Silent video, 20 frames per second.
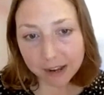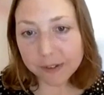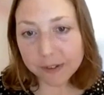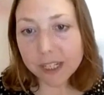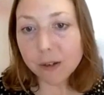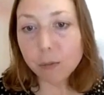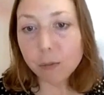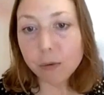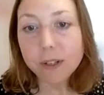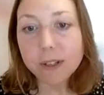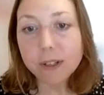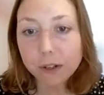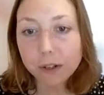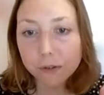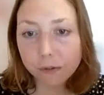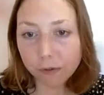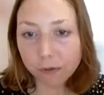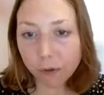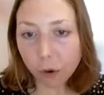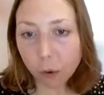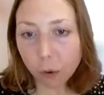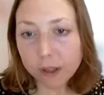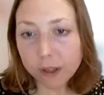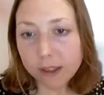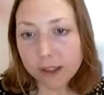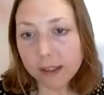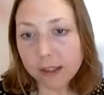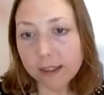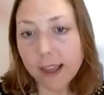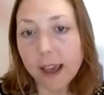safety would sort of fall
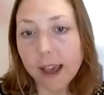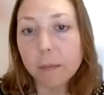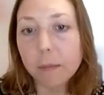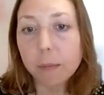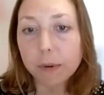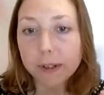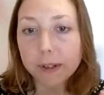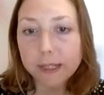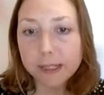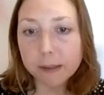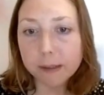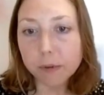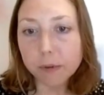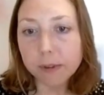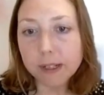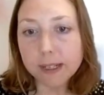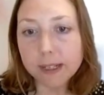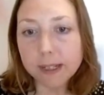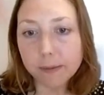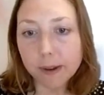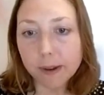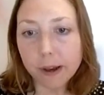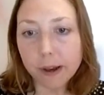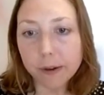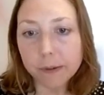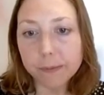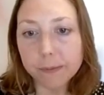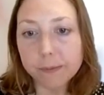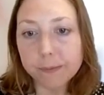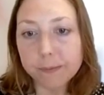within that principle as
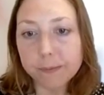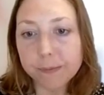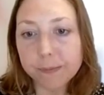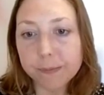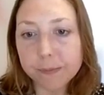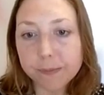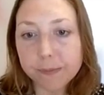well.